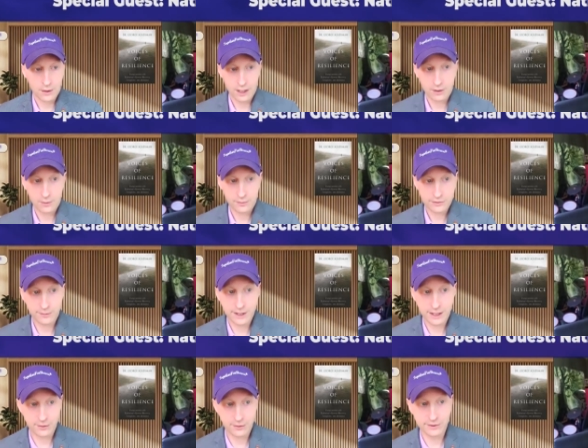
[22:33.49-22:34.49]
Yeah, well, I hope
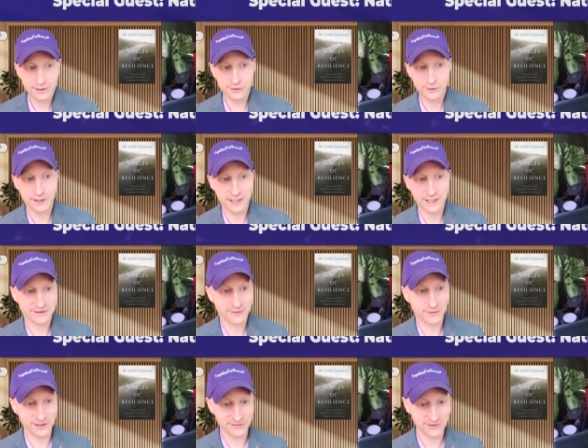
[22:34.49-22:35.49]
someday we'll be zooming
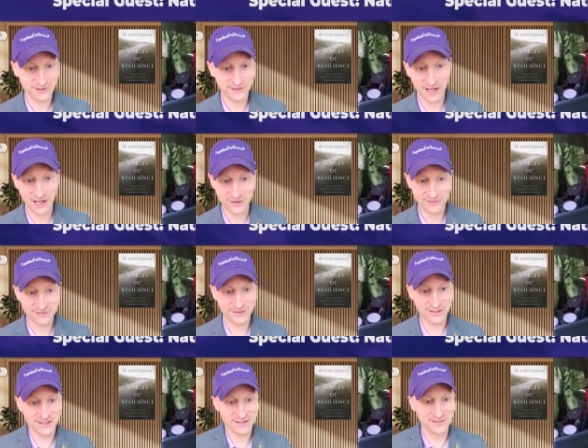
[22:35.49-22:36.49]
into one of your live
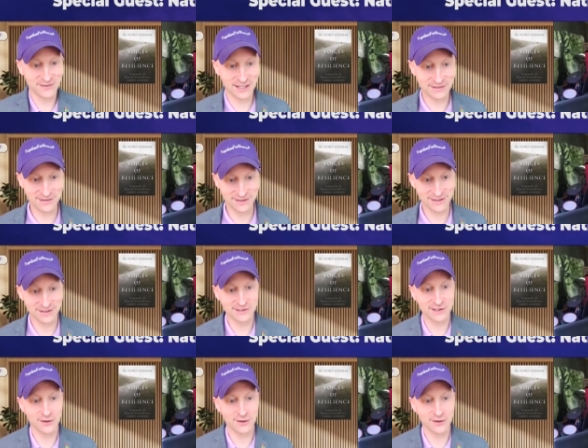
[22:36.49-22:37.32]
events and